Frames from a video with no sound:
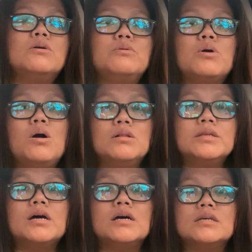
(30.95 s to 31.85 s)
who
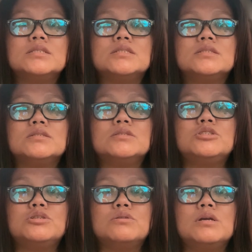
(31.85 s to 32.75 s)
called us
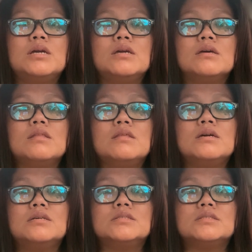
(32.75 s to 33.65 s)
during
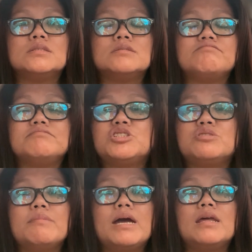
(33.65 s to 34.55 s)
this
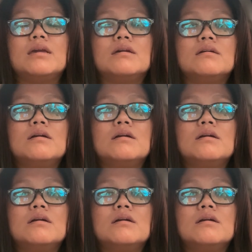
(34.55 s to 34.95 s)
traumatic